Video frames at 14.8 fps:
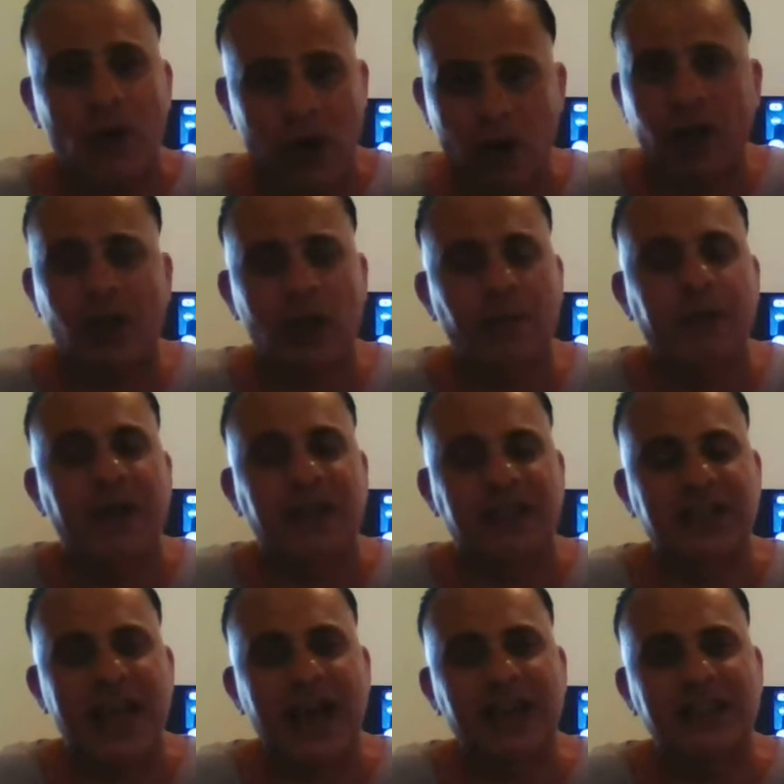I like her
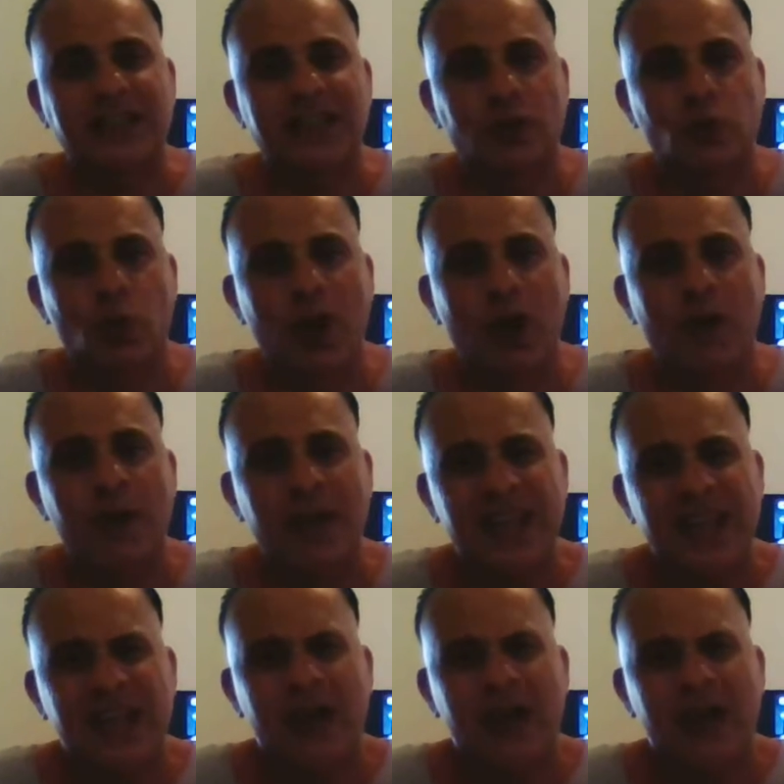personality as well.